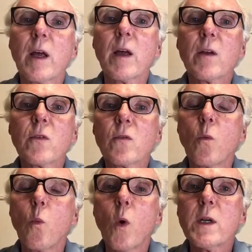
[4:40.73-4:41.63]
as
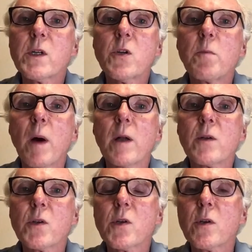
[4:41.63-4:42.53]
1-2
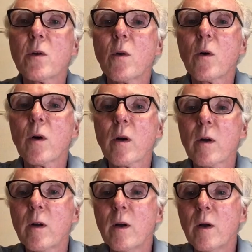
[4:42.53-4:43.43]
punch, or
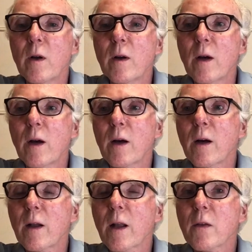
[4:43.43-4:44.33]

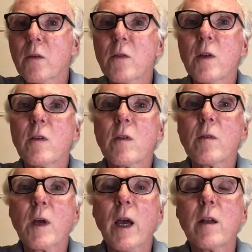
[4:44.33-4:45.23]
it has a sense
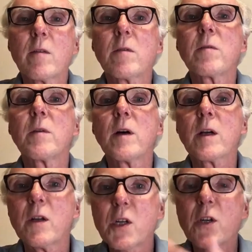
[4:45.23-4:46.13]
of a kind of
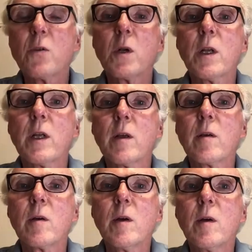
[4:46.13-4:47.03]
continually
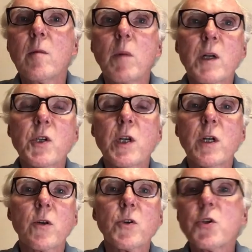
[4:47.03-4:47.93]

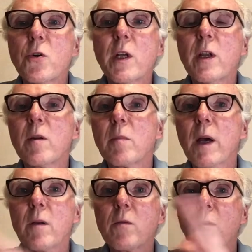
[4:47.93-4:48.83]
punching or shooting
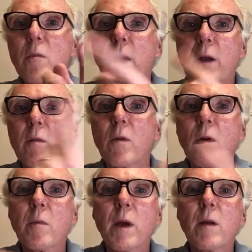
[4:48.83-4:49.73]
back and forth, back and
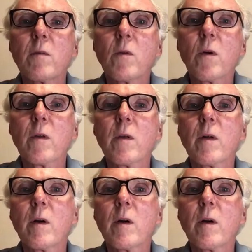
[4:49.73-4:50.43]
forth, back and forth.